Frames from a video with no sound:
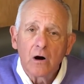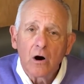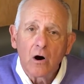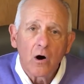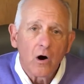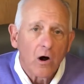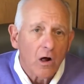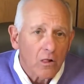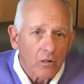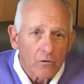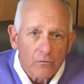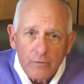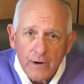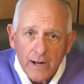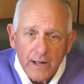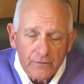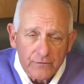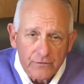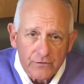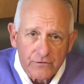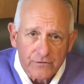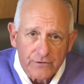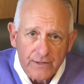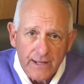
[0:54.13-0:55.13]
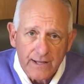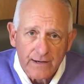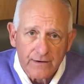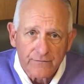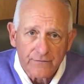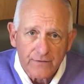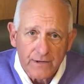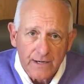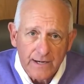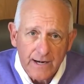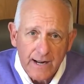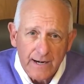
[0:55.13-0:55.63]
all around the state
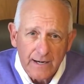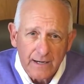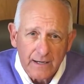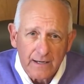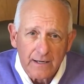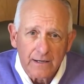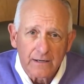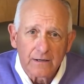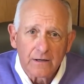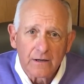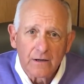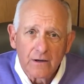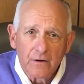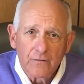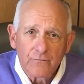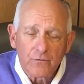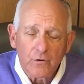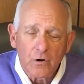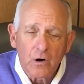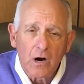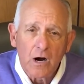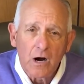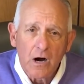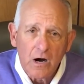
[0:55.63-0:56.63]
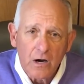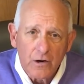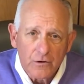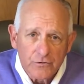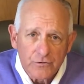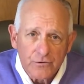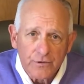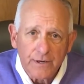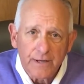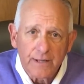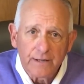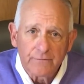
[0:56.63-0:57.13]
of Connecticut for
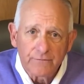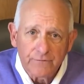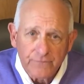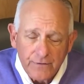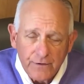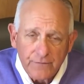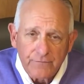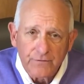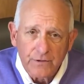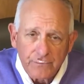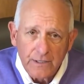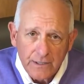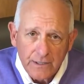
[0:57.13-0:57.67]
150